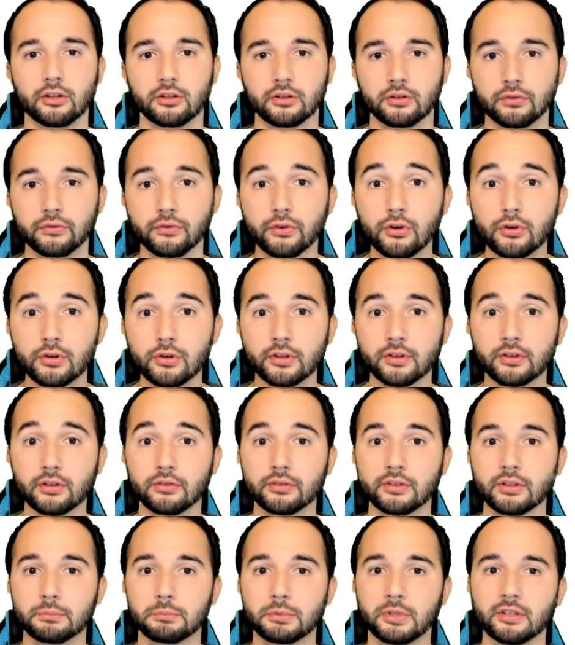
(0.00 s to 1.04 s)
the focus of
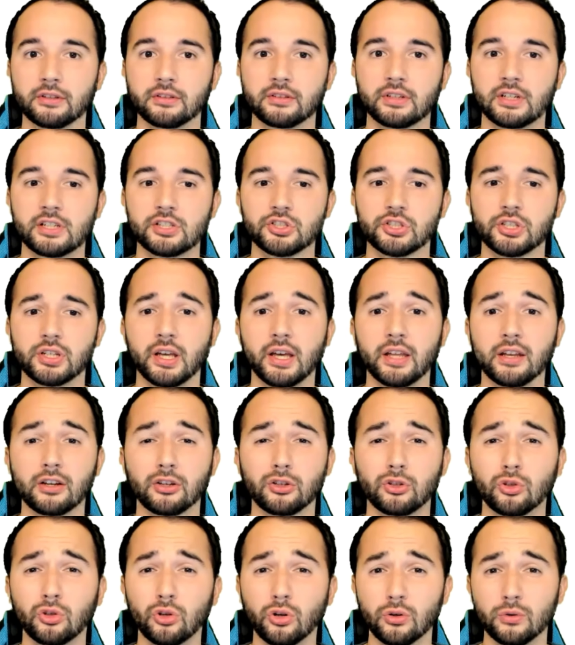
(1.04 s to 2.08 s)
this presentation, and I
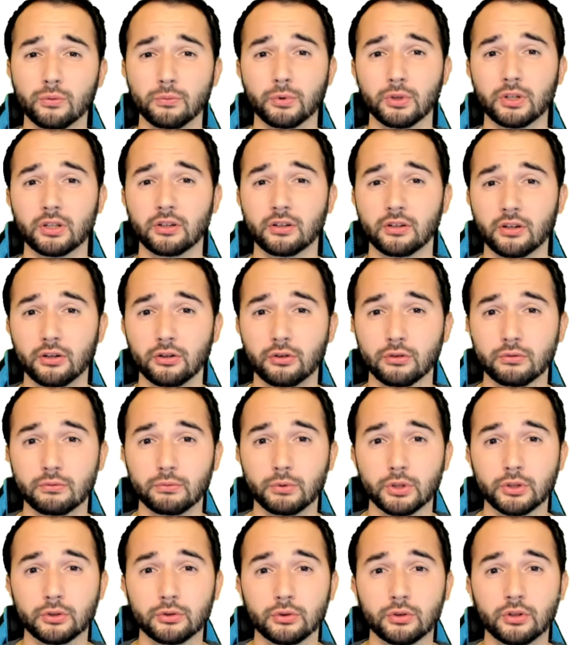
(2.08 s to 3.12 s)
don't
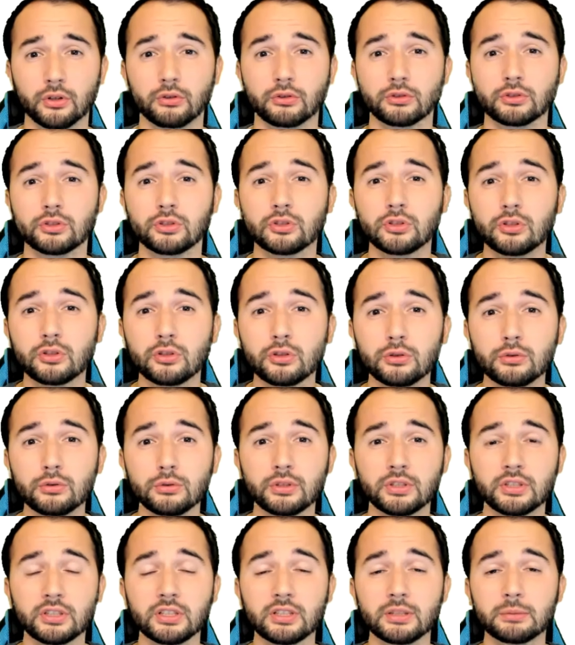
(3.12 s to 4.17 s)
want to go too
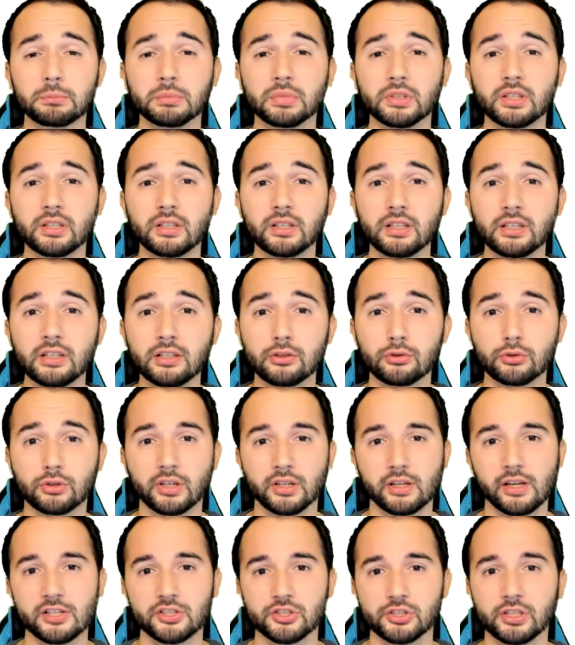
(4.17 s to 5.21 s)
deep into
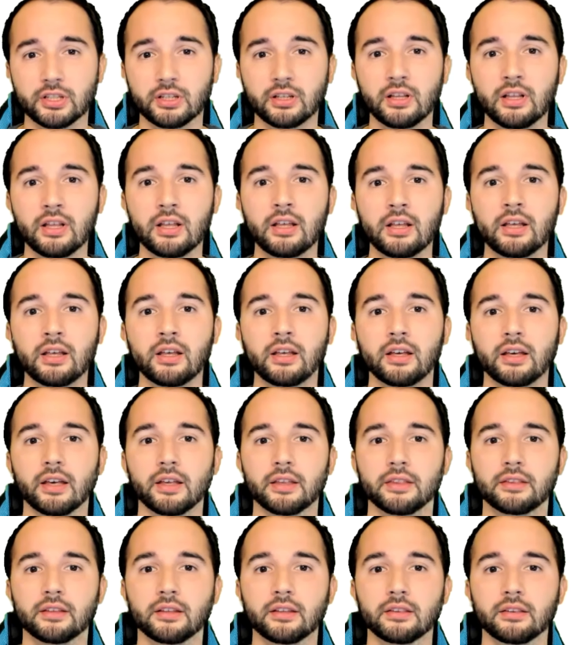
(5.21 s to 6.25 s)
caching,
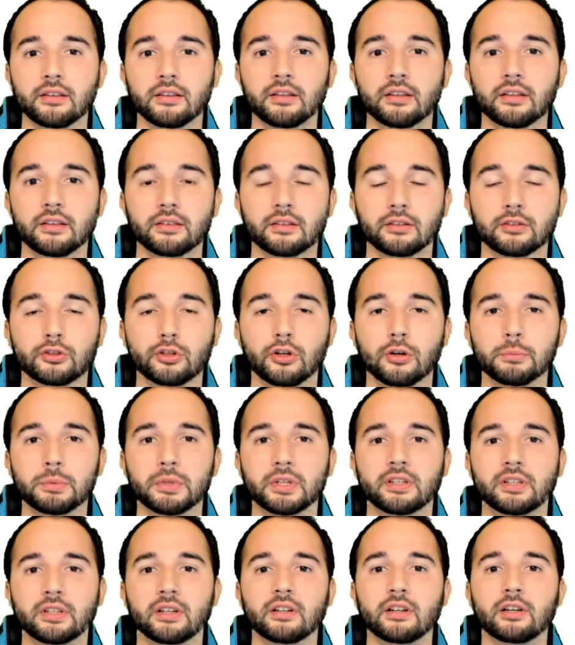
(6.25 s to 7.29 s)
as this is a
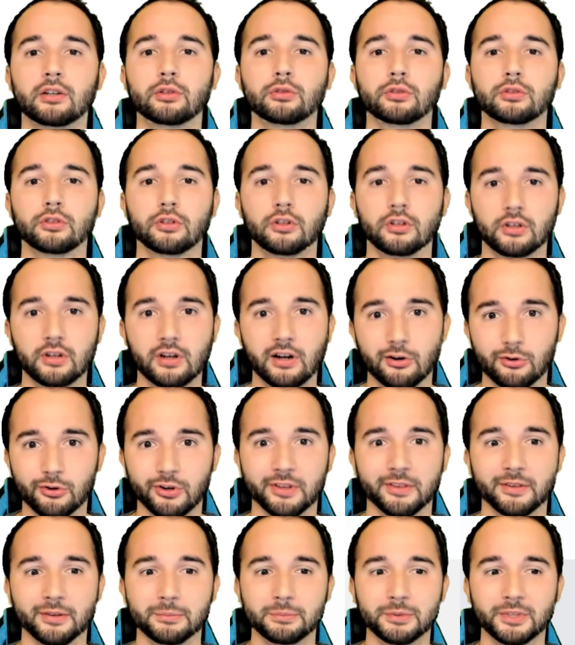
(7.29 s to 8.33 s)
topic that I could talk
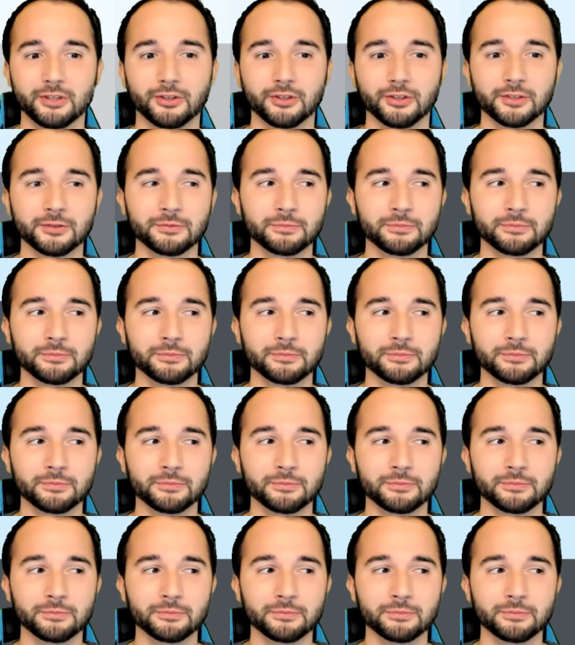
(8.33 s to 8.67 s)
hours about.